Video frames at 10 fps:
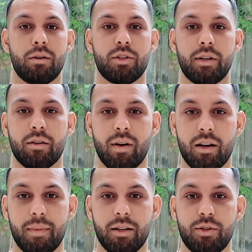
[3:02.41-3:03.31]
I was earning
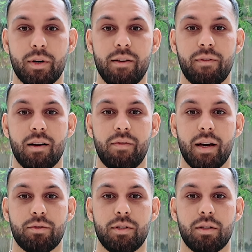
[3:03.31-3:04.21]
around about
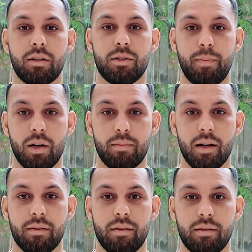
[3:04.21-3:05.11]
$25,000 per month,